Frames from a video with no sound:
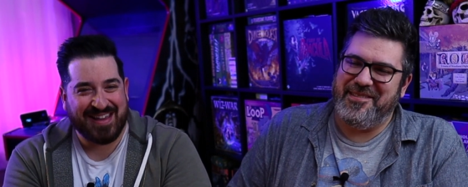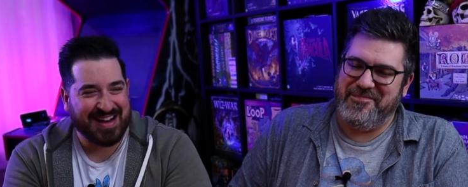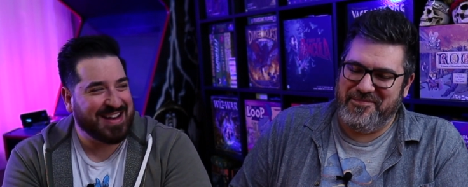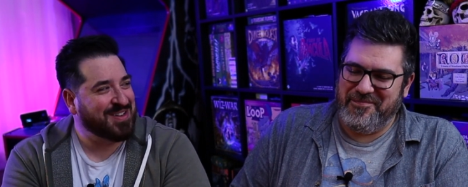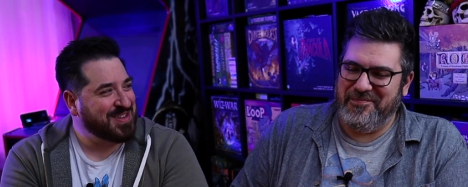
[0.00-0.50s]

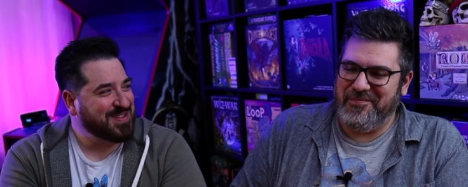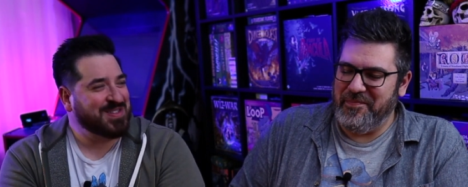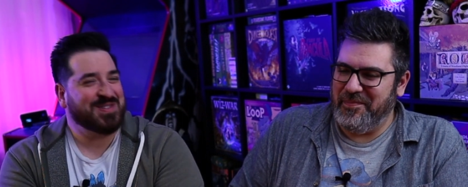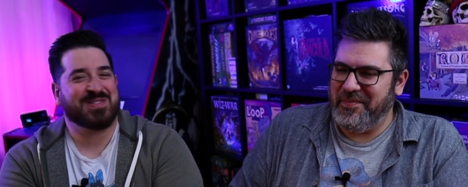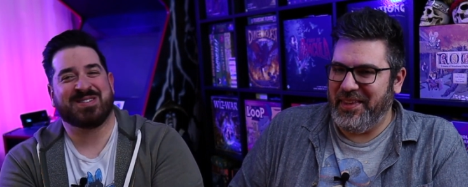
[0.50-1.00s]
Speaker 1: and I know you
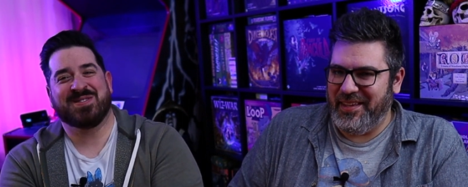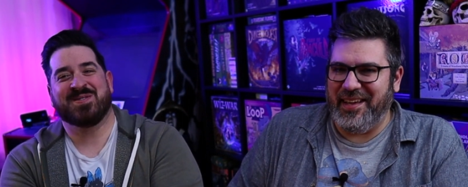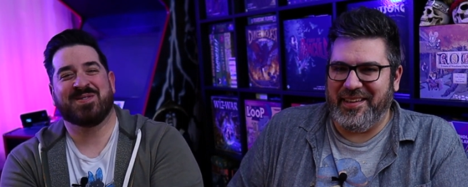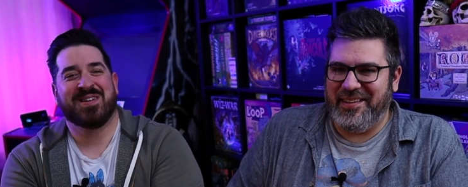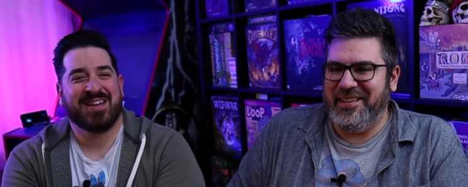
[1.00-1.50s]
do too.
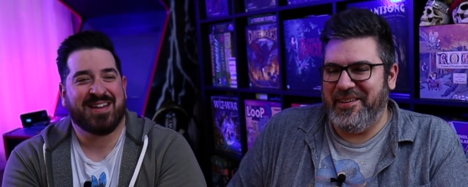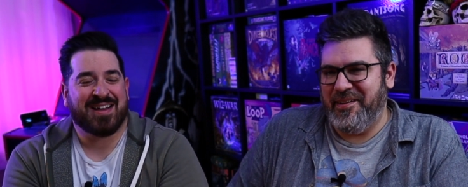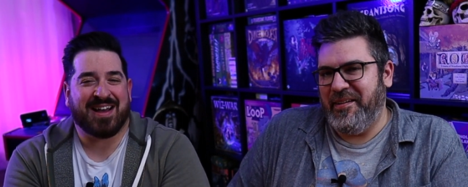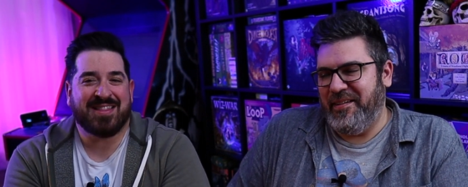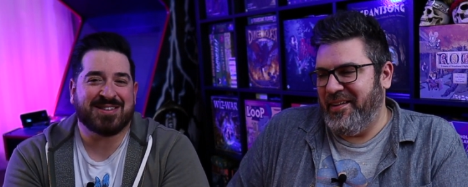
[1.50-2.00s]
Yeah
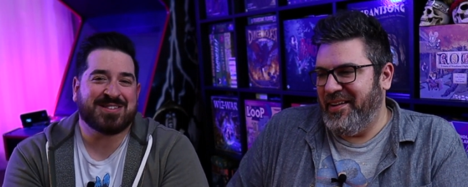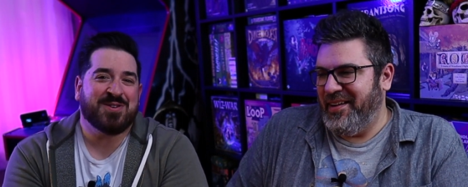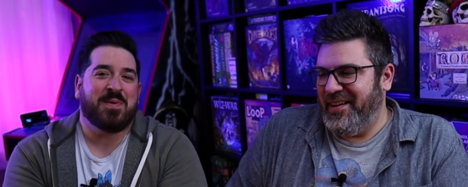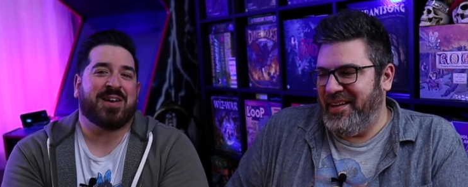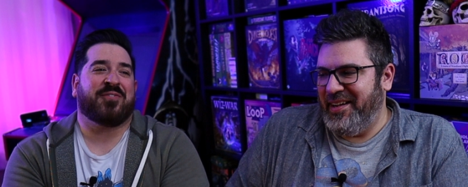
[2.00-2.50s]
there's
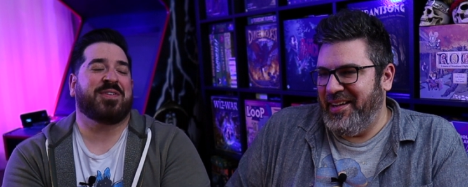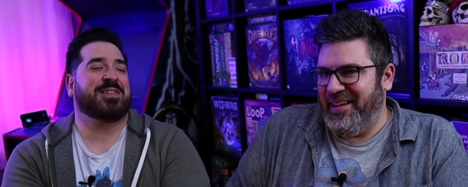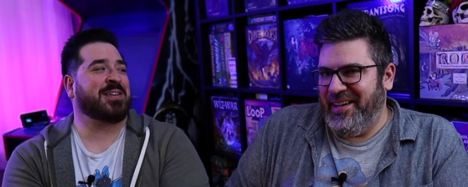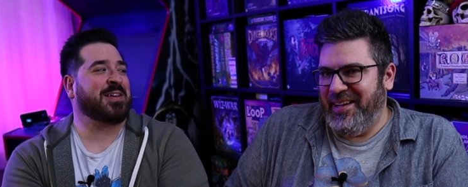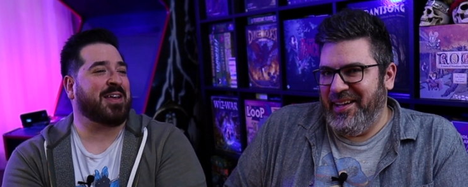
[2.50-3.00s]
no better
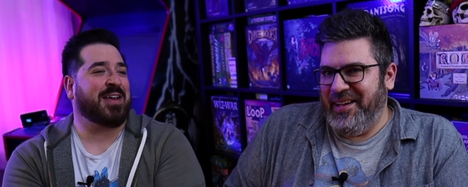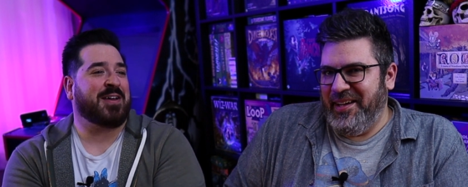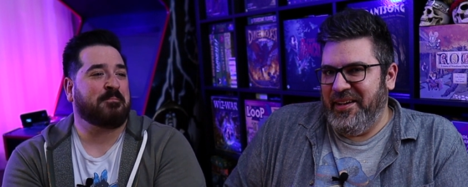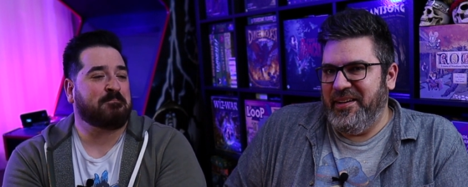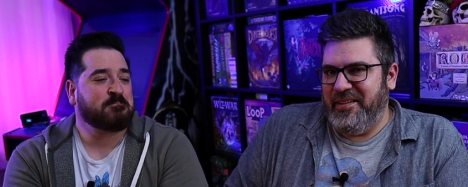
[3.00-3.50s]
feeling.
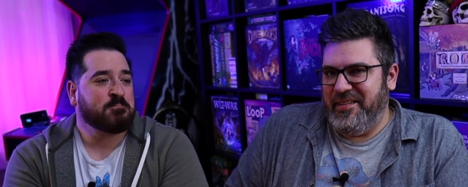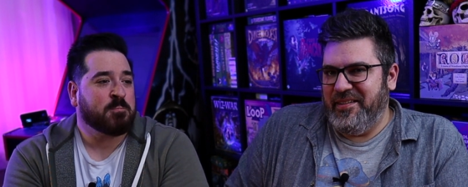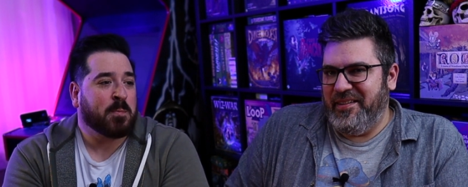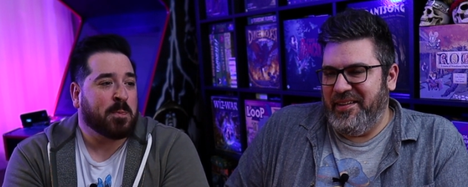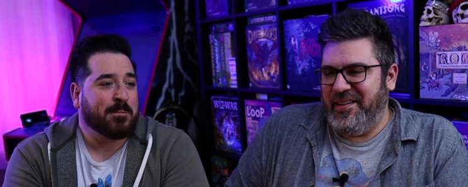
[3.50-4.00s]
Um,
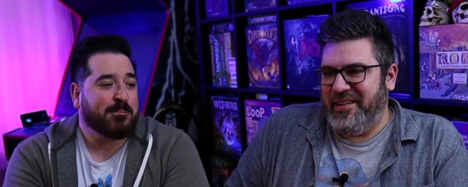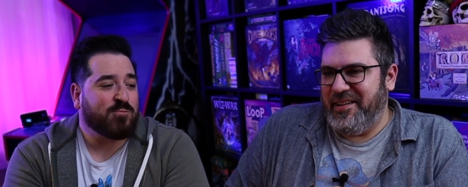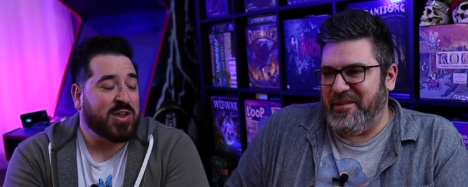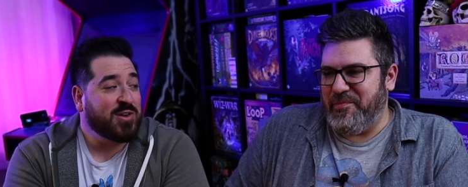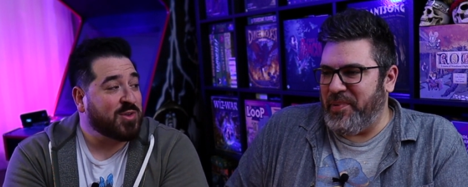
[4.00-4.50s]

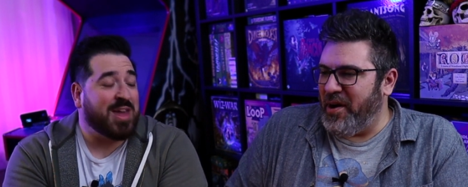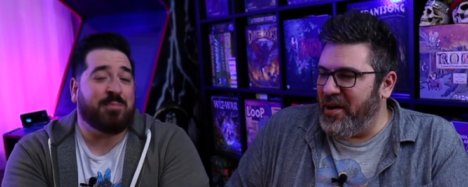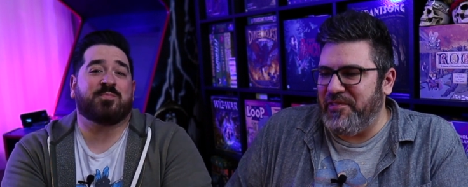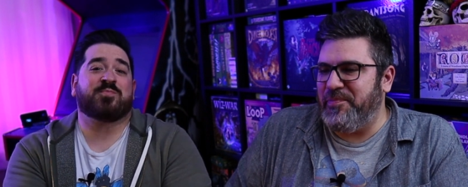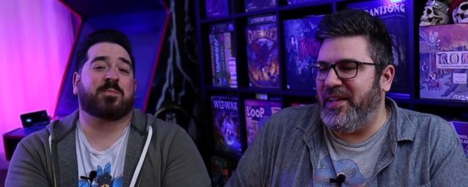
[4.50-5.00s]
you know,
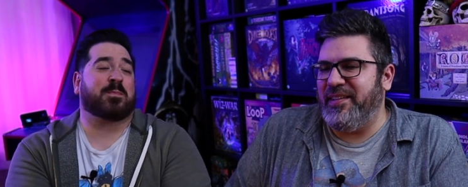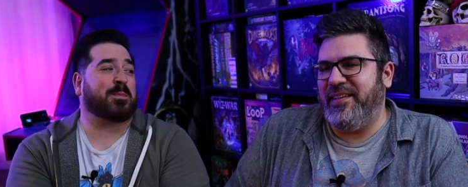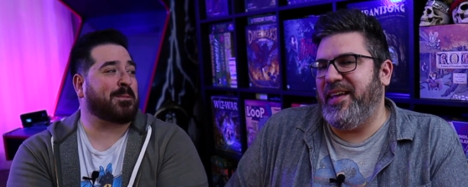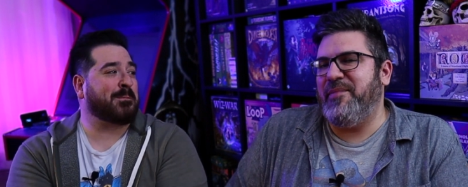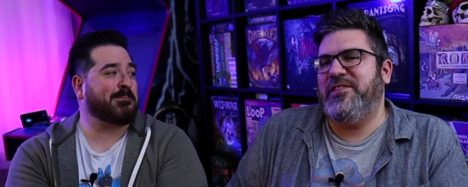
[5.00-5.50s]
part game. of
Speaker 2: playing the
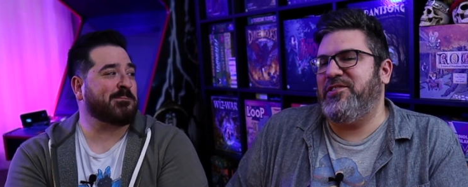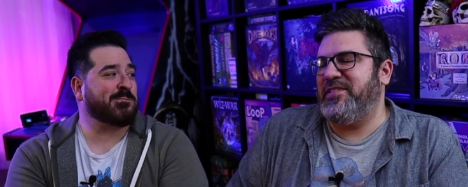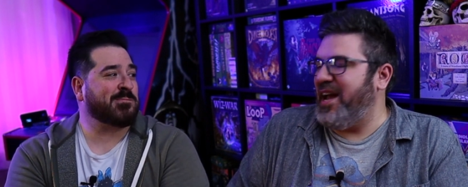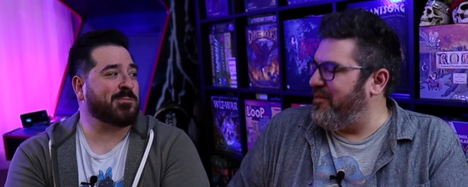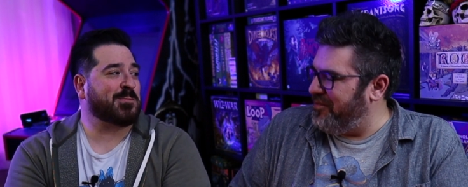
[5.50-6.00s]
game is just
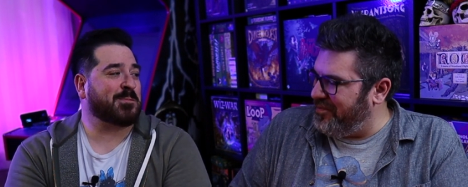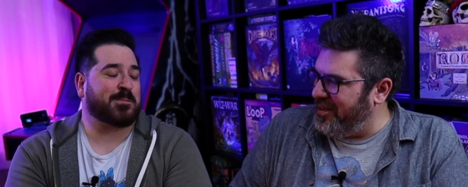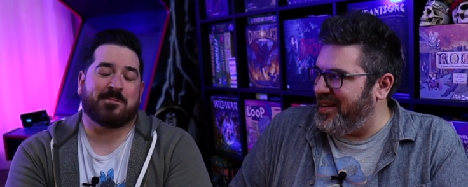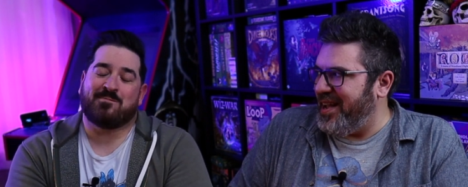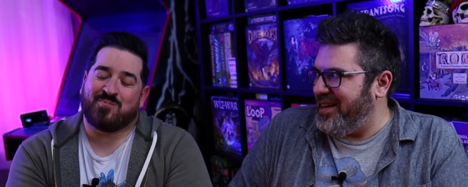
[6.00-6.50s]
having
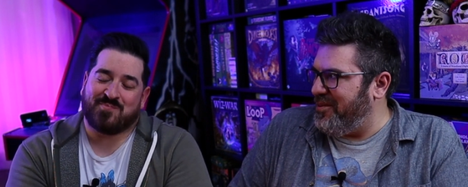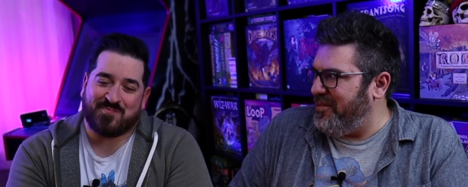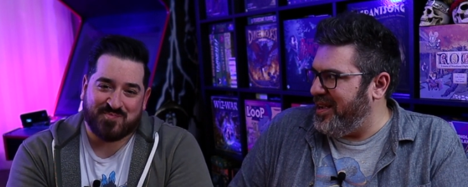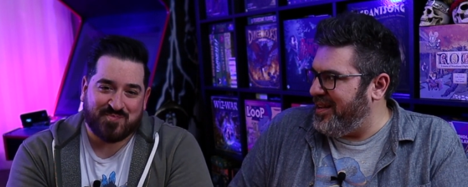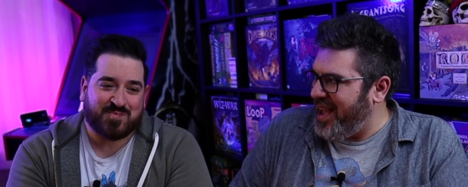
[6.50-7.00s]
fun
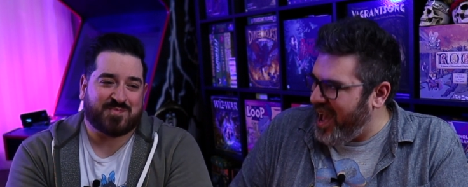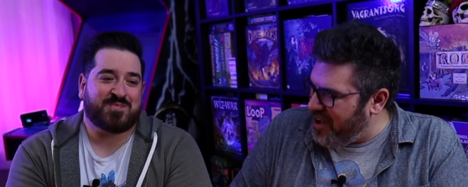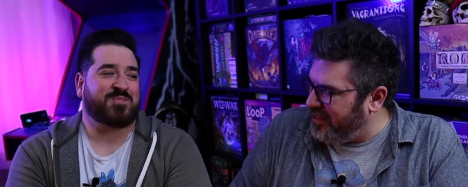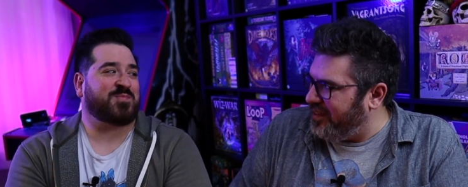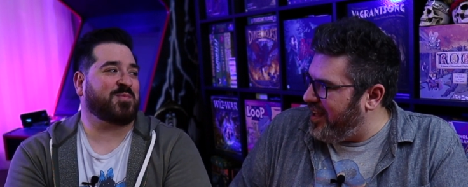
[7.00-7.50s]
anyway and
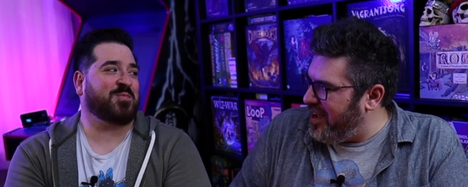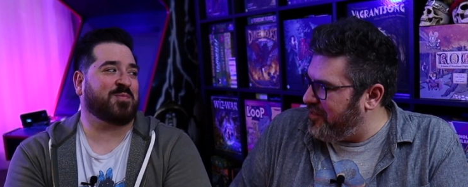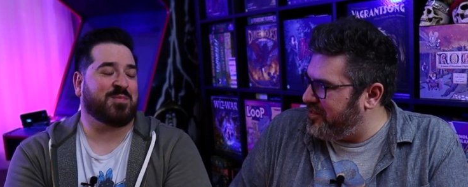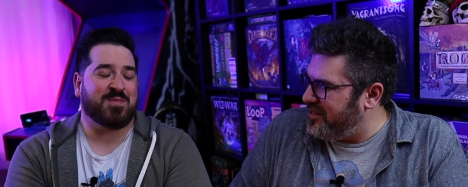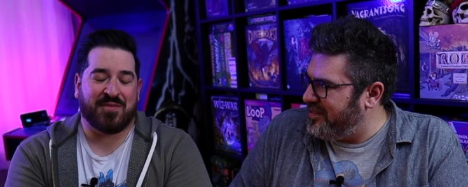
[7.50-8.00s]
having
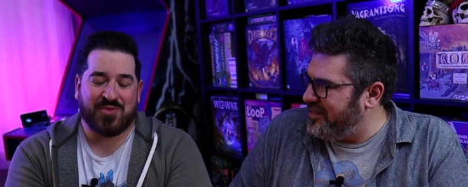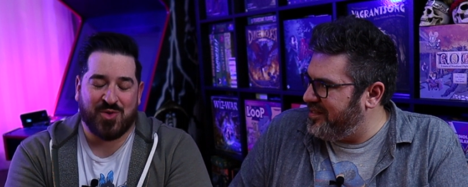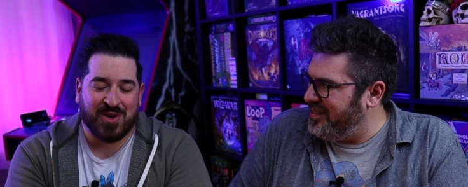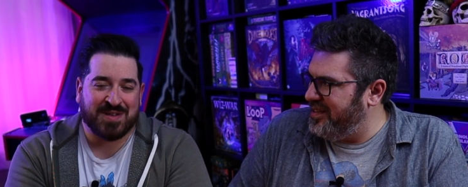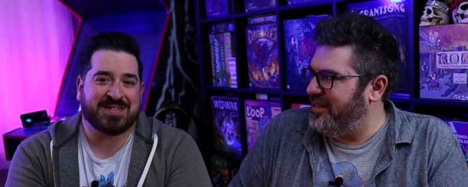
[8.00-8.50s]
laughs. Of
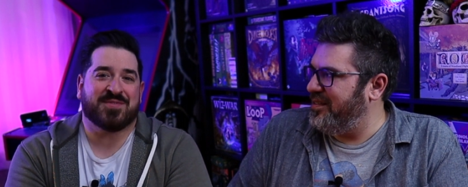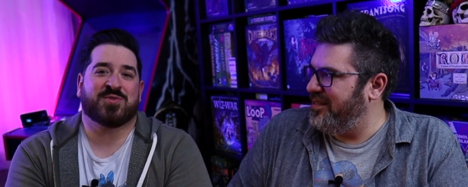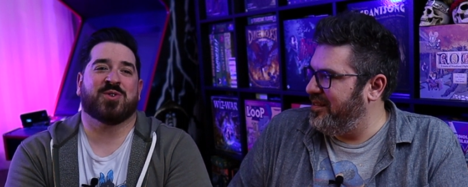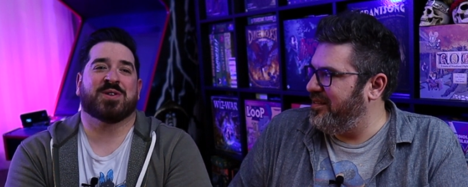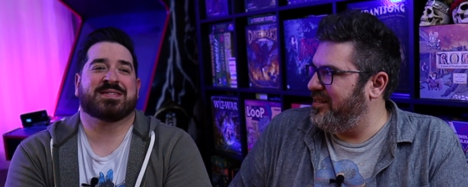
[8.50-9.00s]
course, of
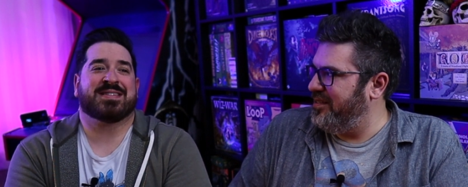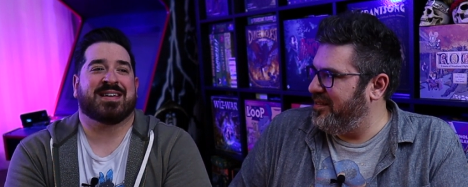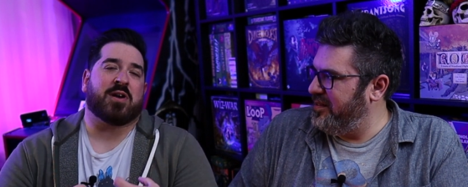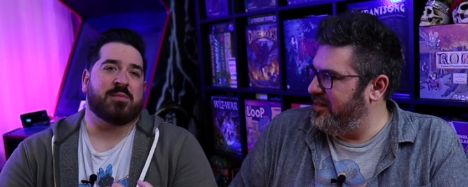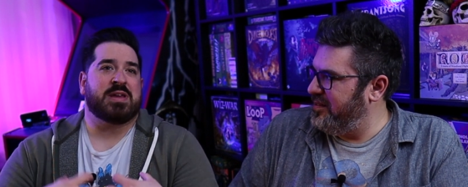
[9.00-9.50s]
course.
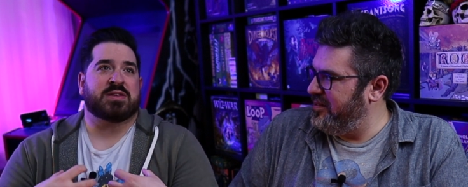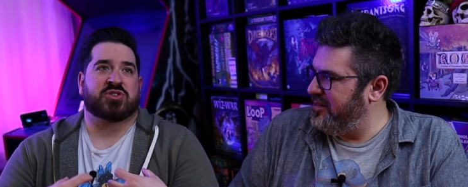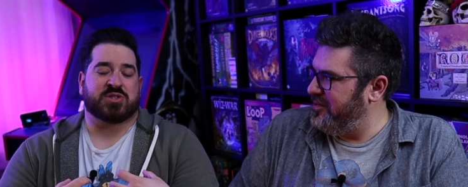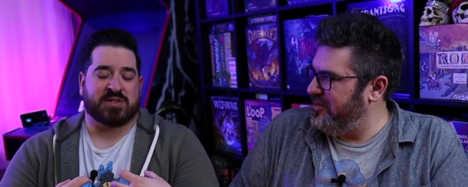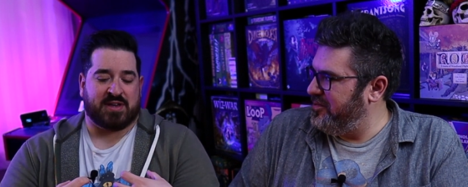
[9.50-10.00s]
Speaker 1: Part of me is
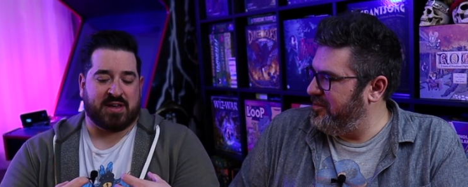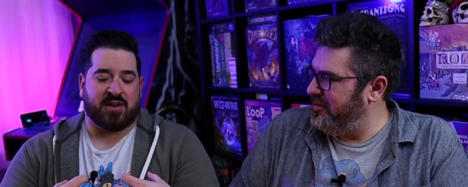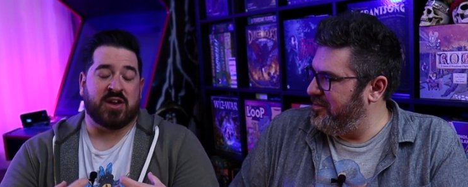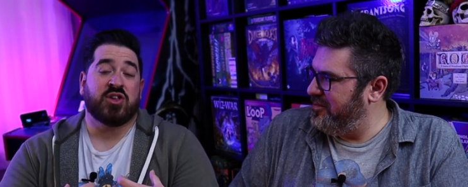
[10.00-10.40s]
just like, all right,